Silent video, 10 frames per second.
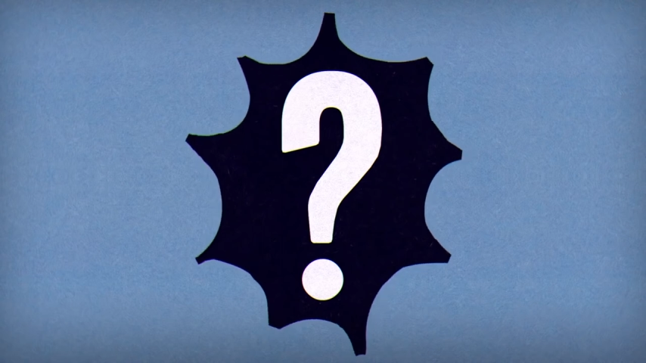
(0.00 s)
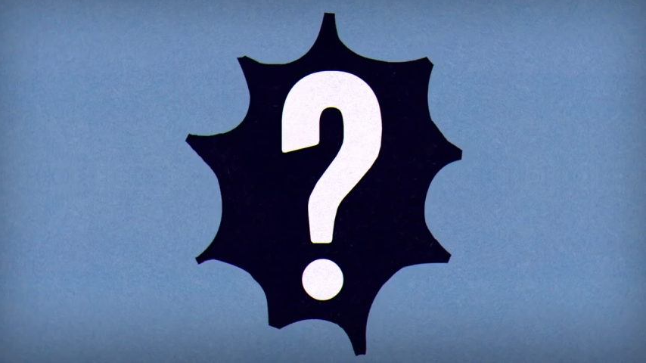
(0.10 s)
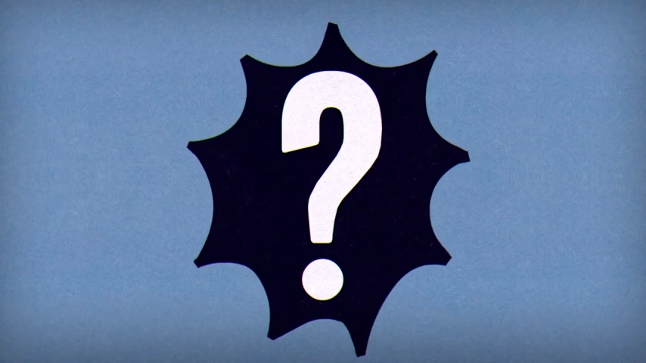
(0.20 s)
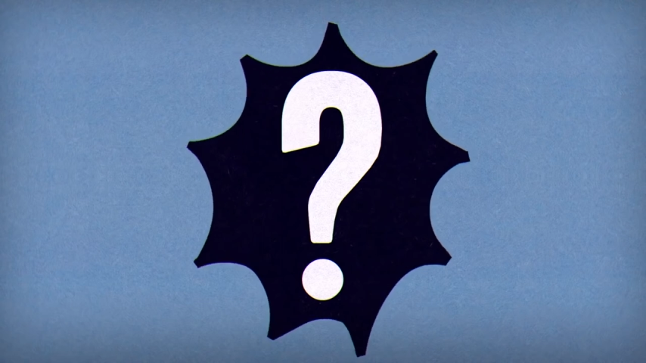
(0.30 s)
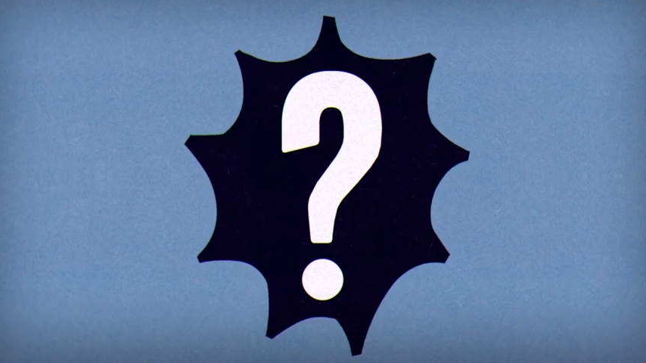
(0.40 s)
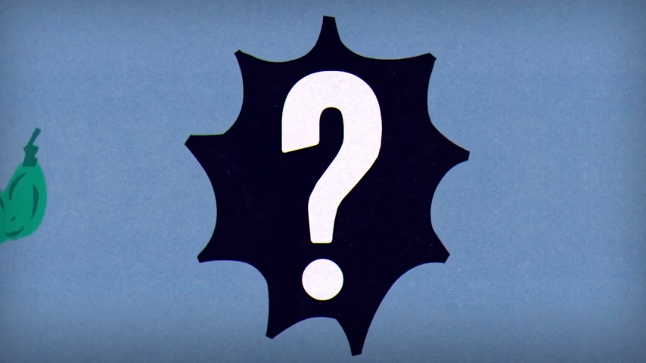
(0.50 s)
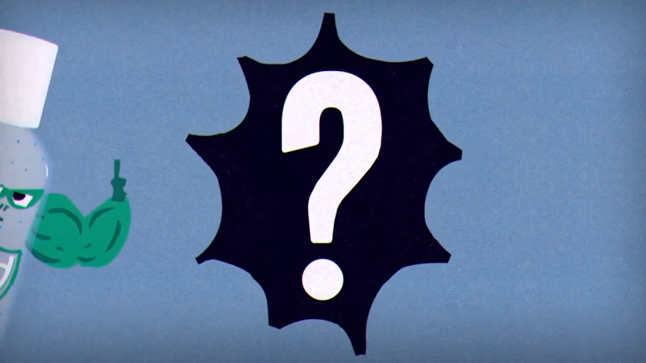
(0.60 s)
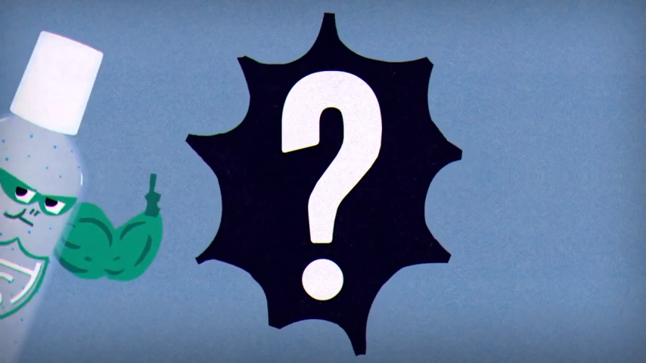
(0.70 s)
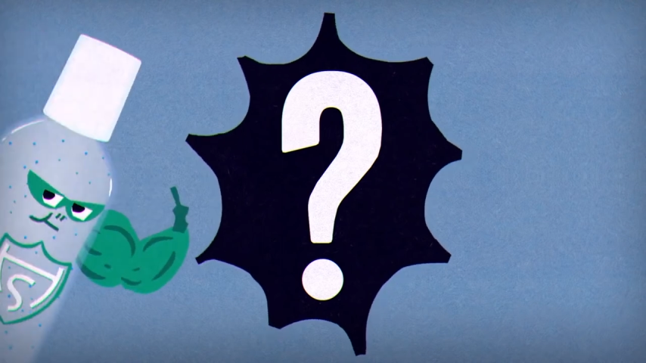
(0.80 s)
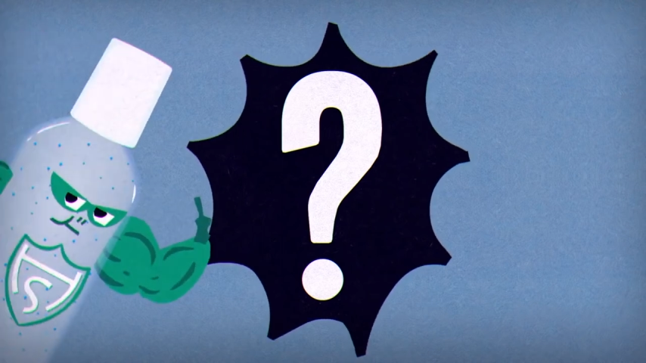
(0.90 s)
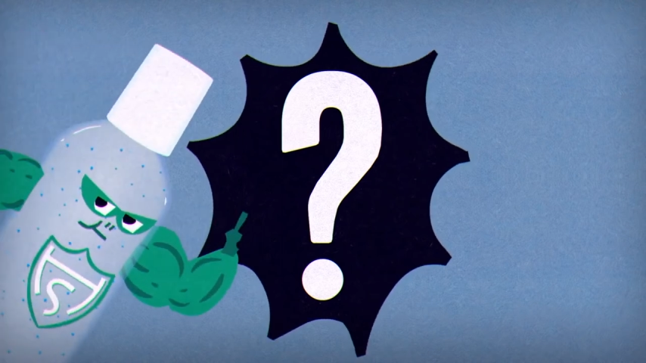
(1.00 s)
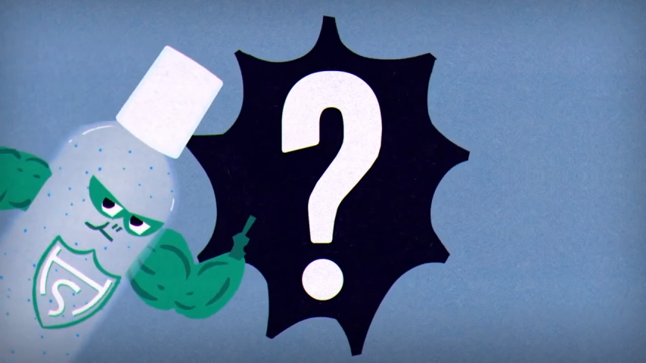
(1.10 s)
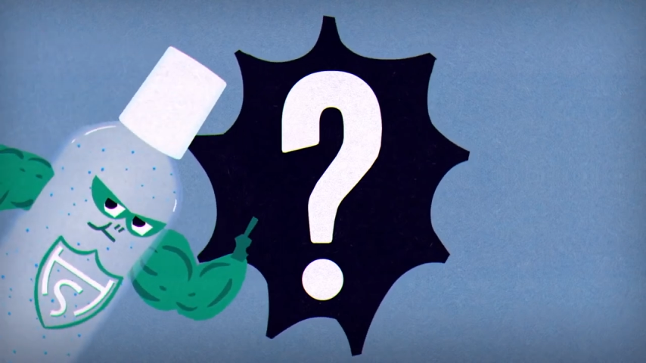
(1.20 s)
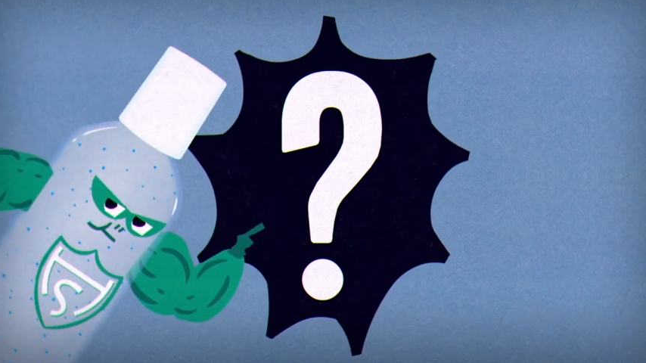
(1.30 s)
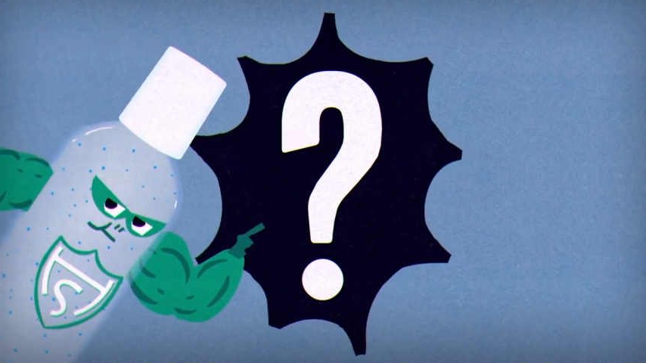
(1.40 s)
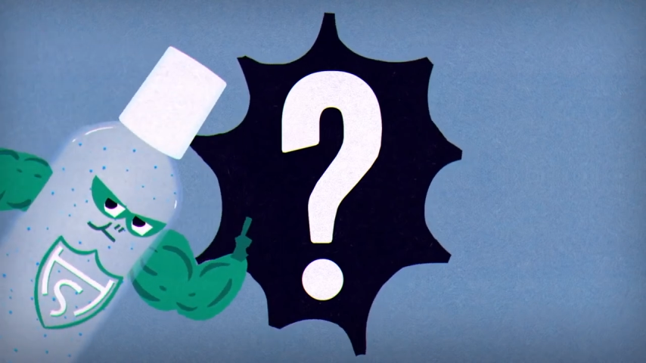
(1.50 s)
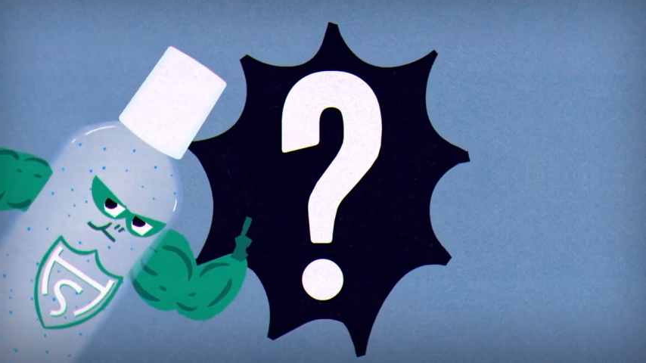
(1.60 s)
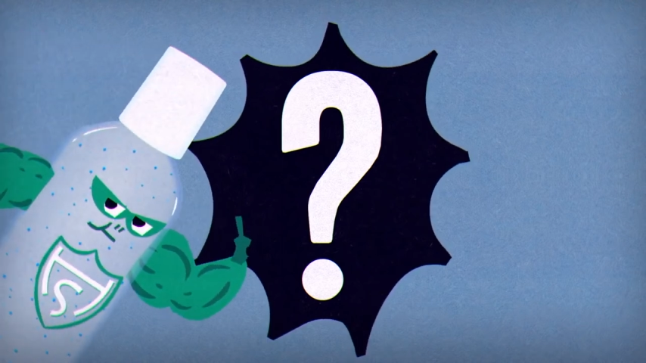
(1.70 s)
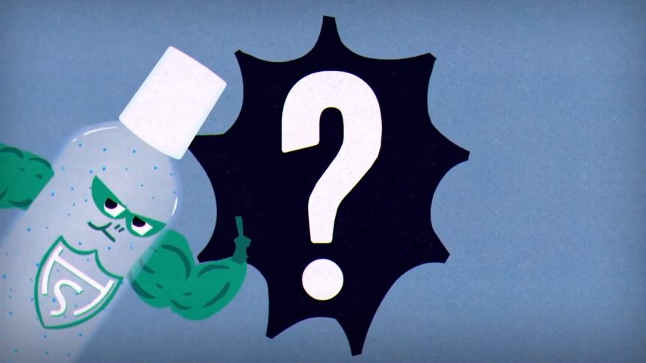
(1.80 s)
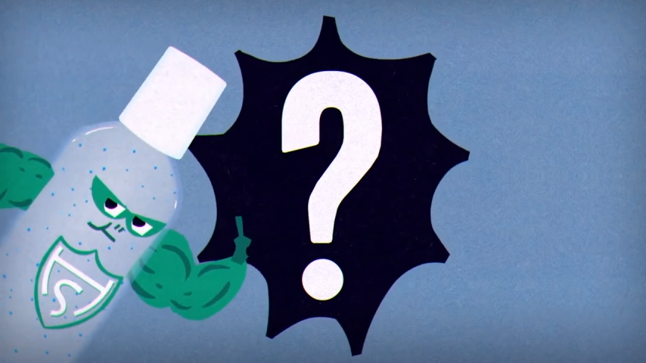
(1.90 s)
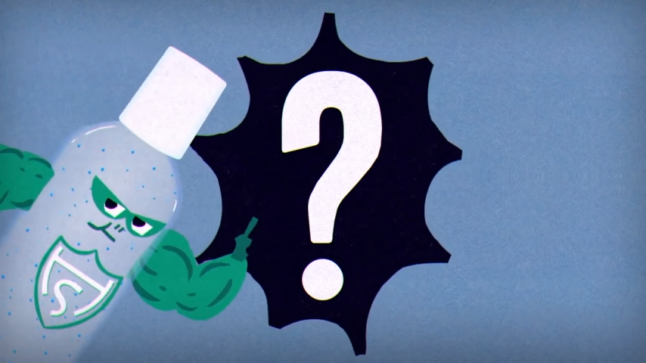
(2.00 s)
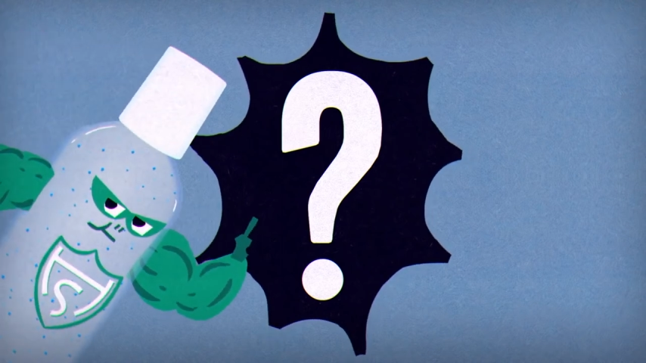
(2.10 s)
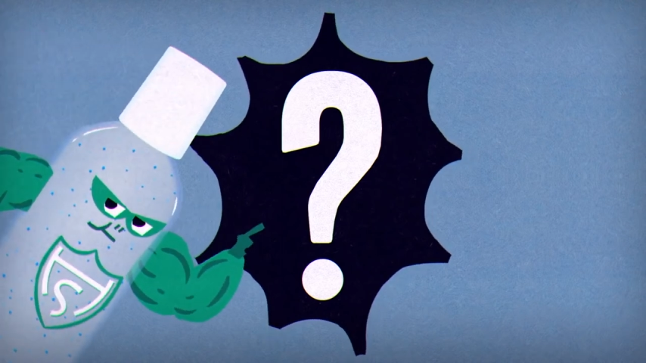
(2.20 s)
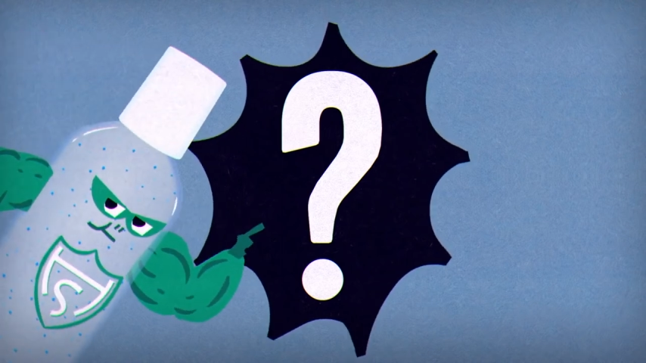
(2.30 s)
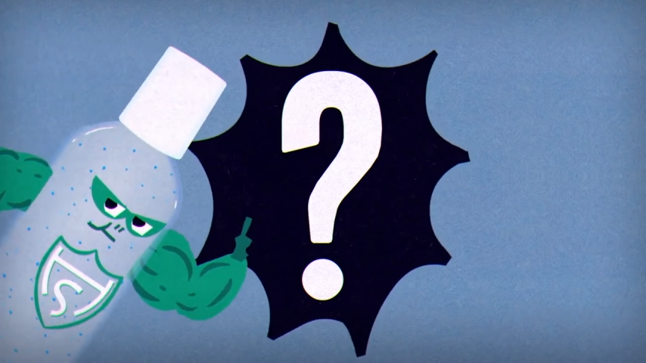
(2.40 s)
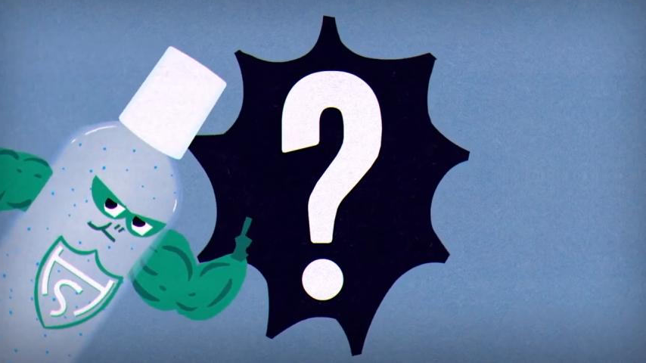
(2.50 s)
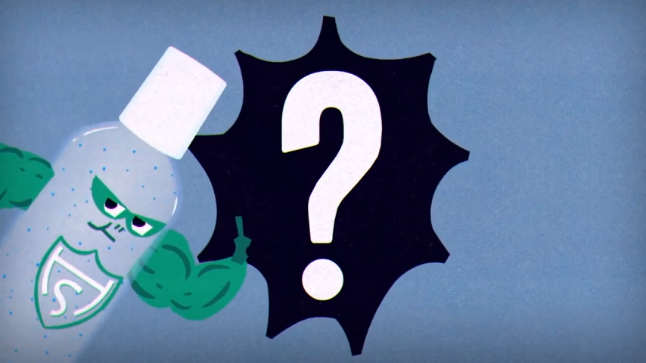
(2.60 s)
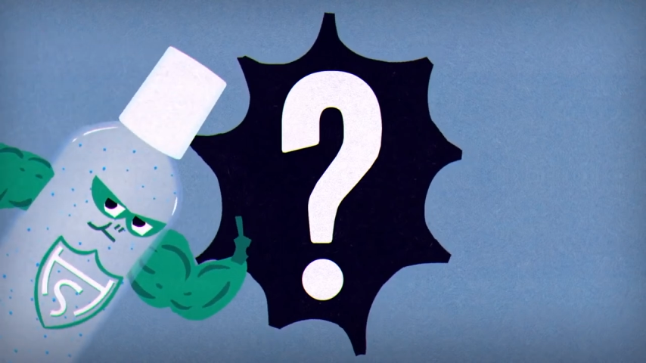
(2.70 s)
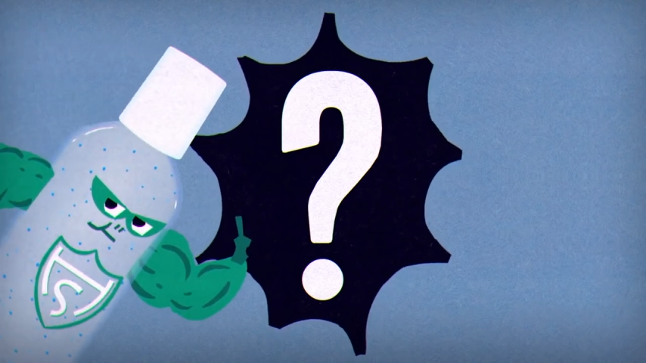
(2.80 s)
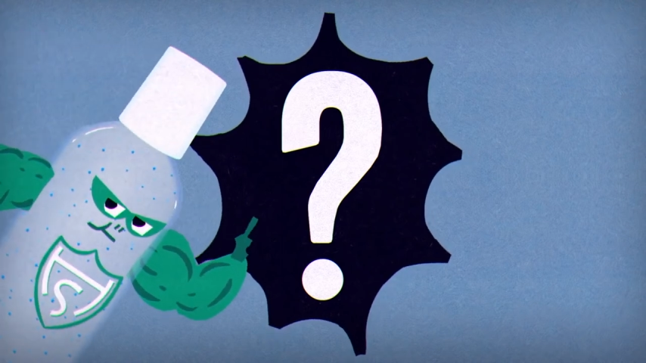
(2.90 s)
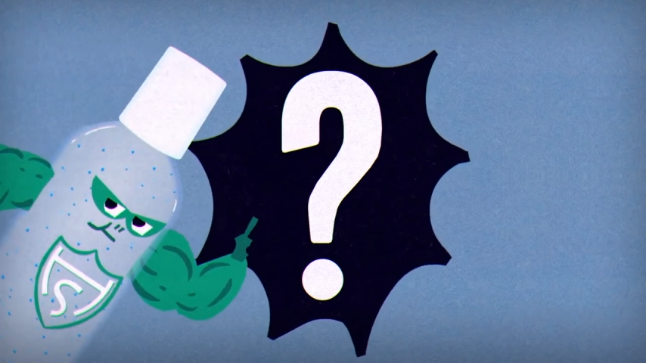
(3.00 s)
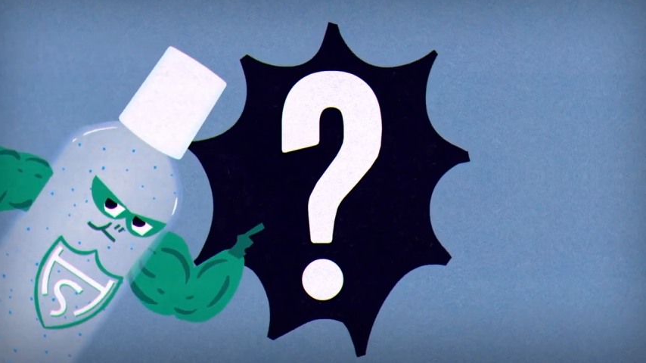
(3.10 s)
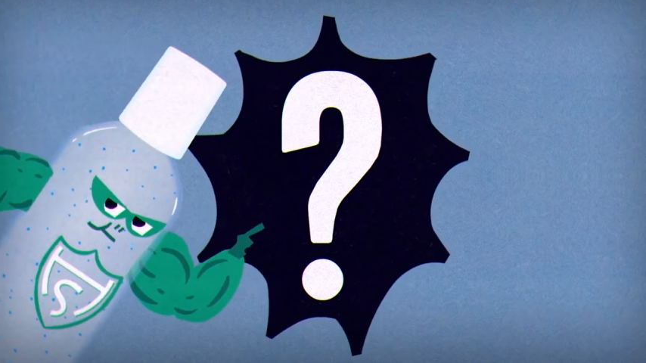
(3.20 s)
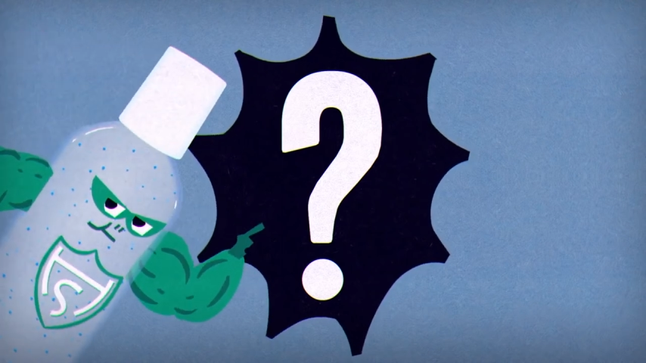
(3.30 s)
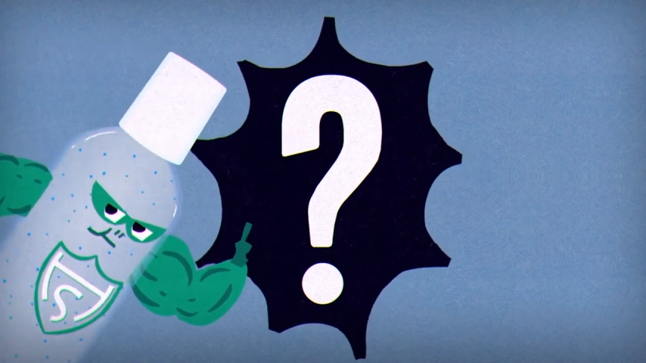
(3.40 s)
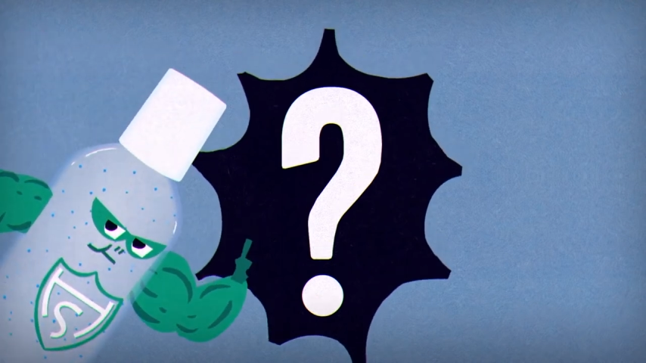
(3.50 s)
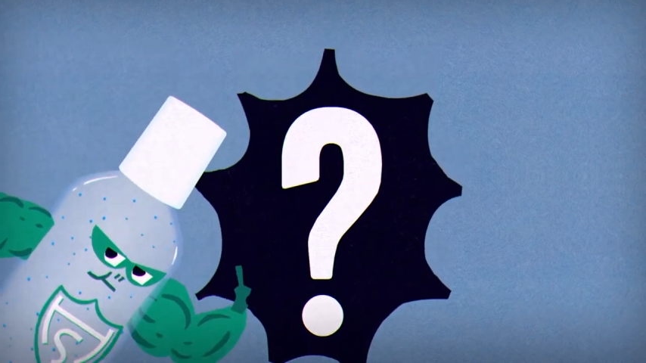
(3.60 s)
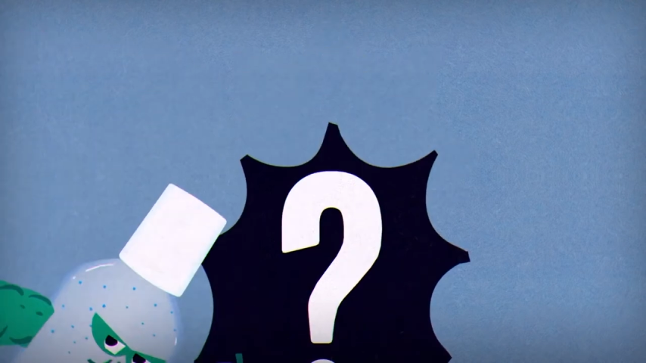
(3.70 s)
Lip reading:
[unreadable: no face in view]